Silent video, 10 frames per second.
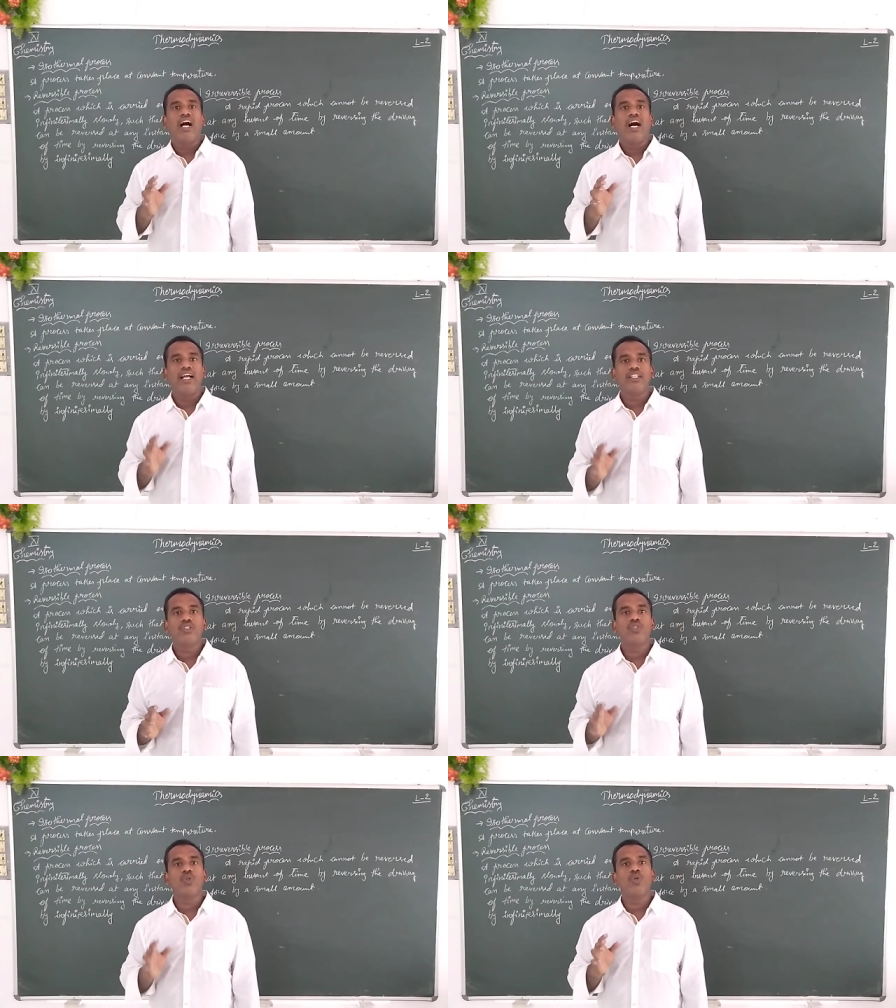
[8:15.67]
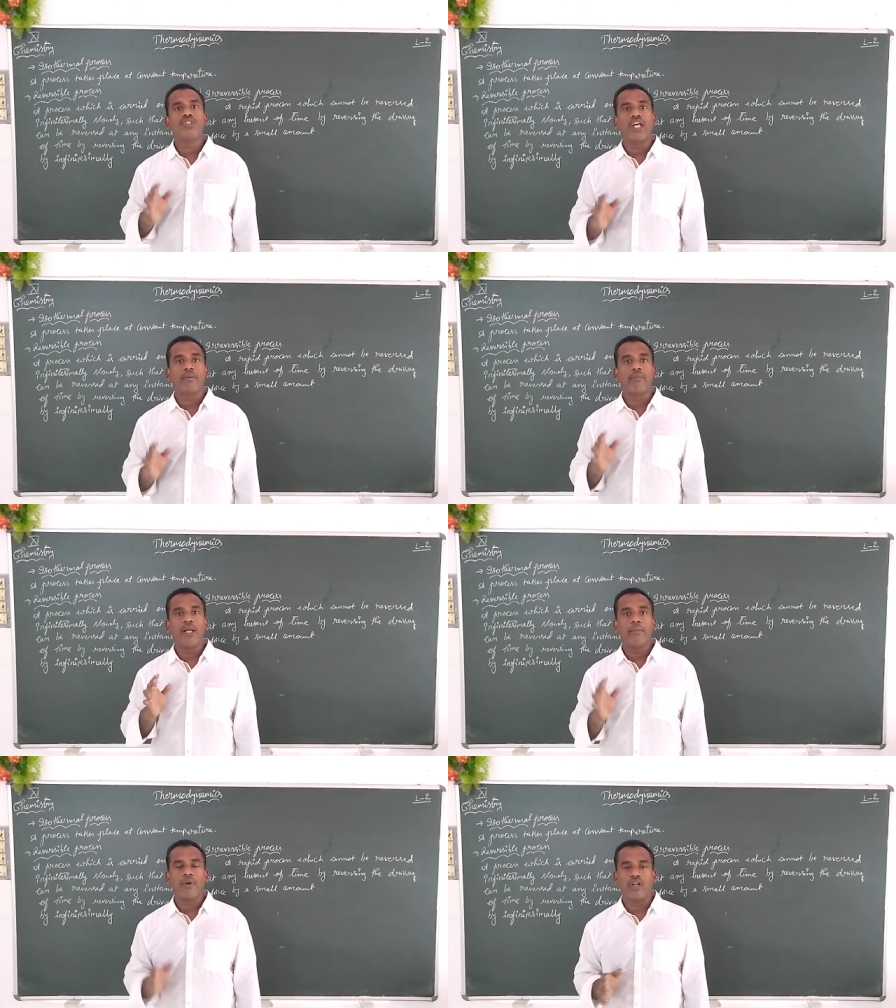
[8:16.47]

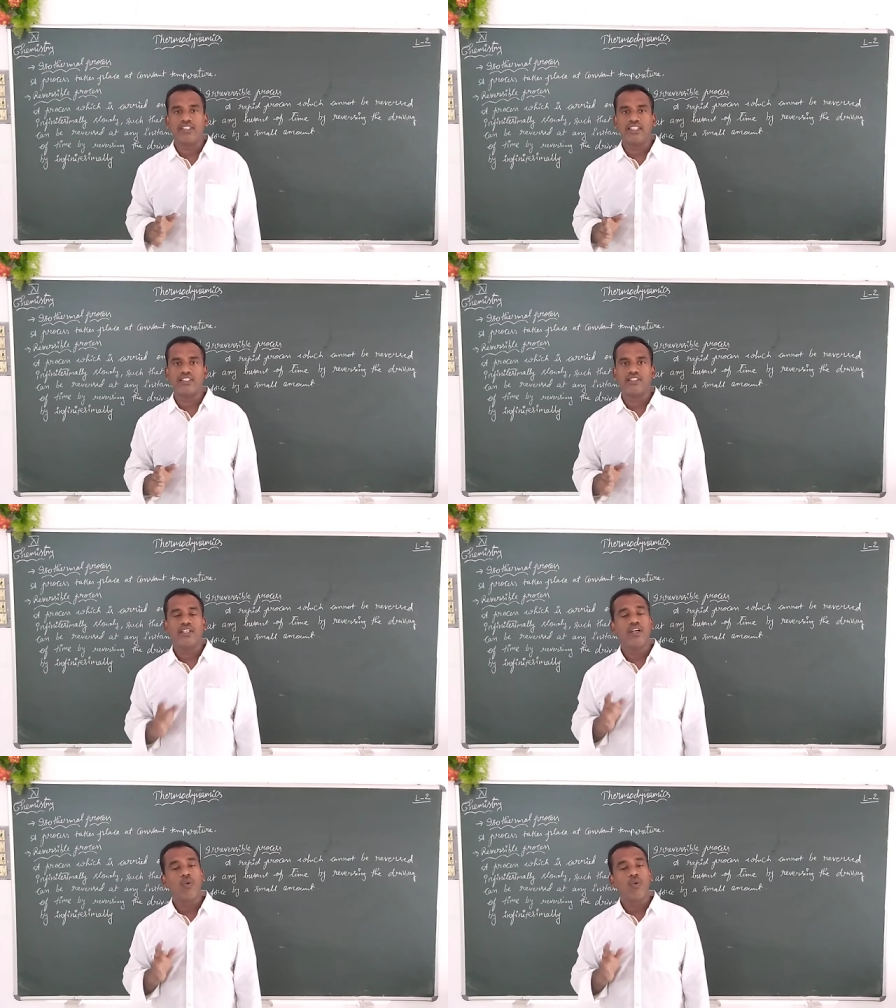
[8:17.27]
isothermal process.